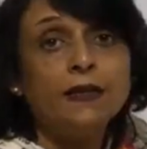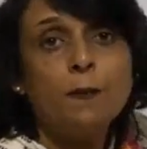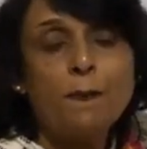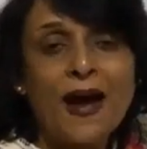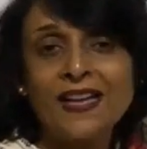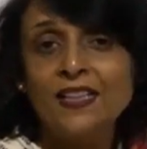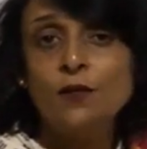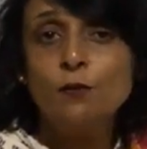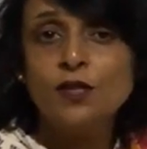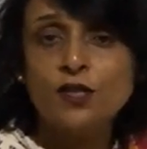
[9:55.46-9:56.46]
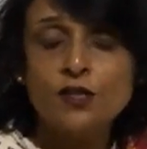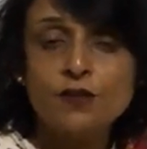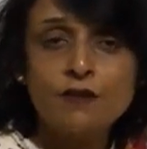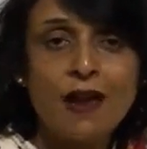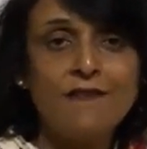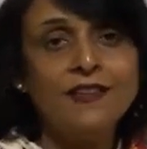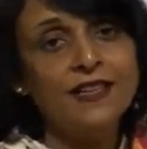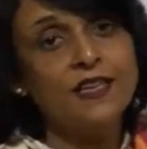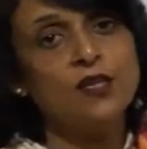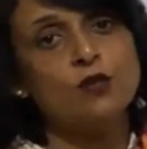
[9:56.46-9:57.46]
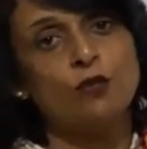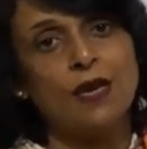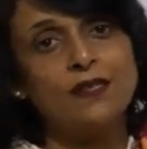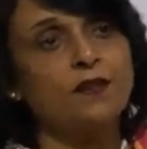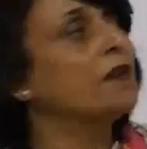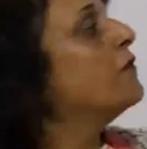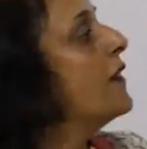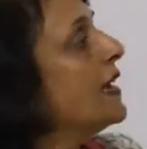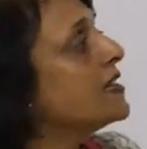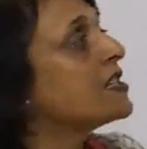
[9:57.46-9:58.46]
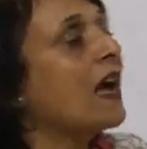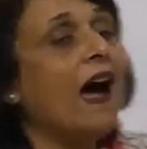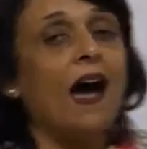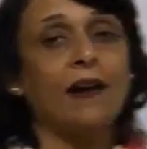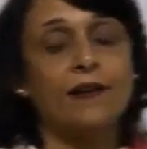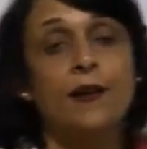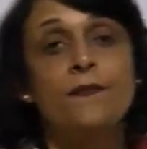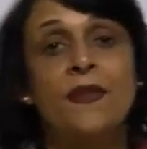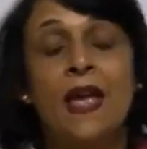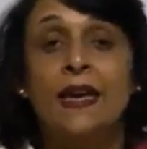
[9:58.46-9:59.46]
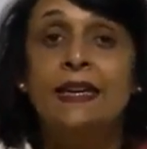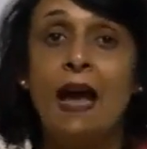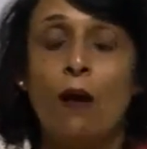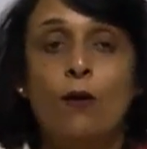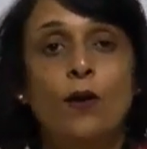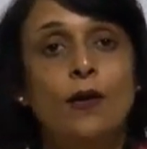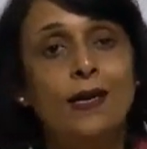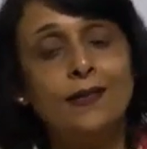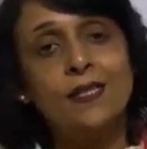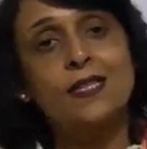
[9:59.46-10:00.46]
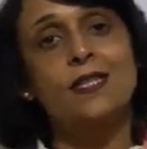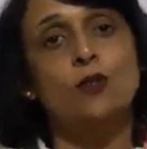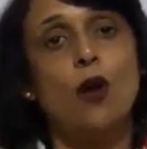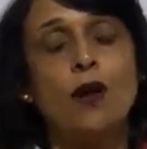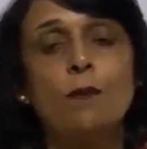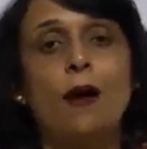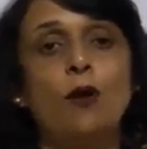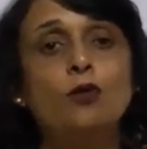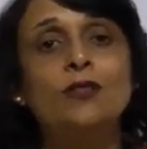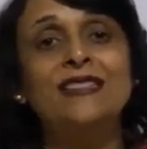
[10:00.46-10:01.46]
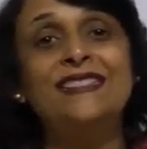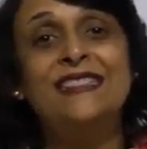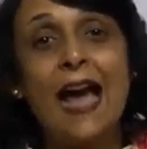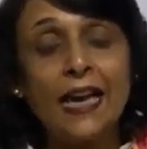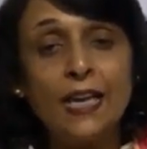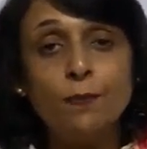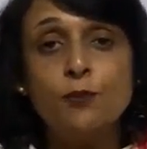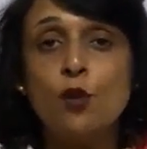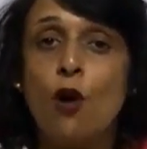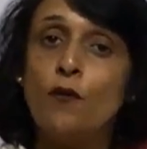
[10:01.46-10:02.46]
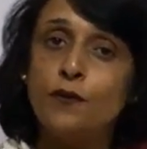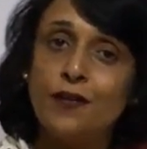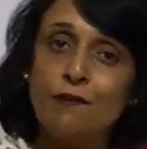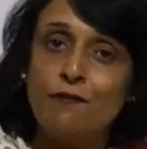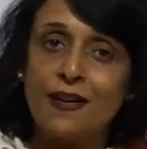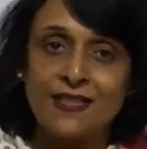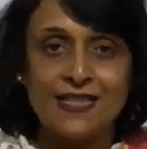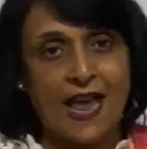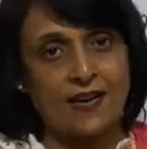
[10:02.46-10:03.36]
The path in which it is traveling is known as reflex arc. Now, let us talk about the types of reflex